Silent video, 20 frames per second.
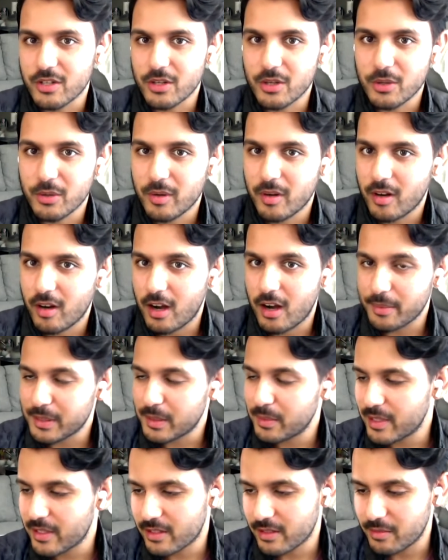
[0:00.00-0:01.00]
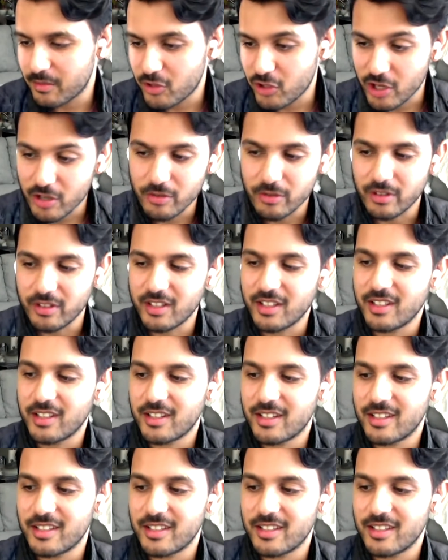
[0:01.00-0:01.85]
So, optimism generally